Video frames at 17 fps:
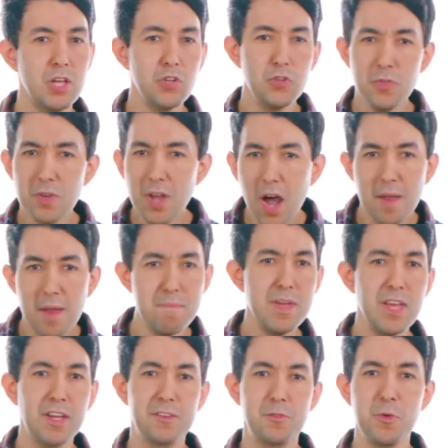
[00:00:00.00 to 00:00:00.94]
Do not
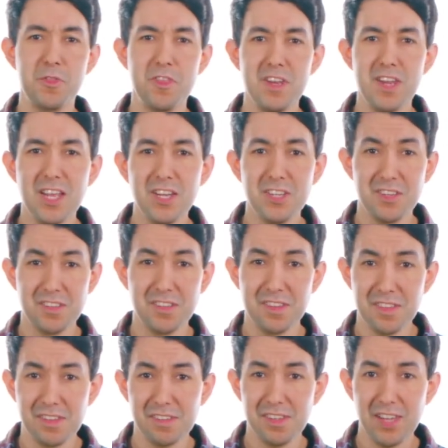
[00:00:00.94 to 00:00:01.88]
mix with the nations
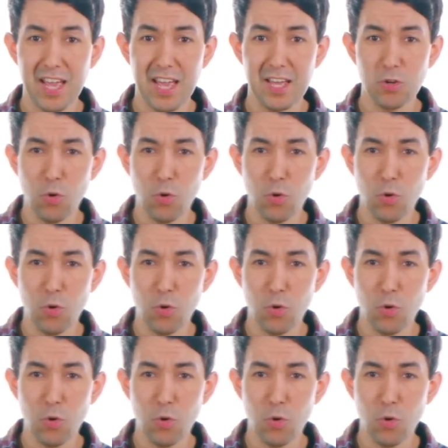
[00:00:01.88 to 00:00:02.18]
in this land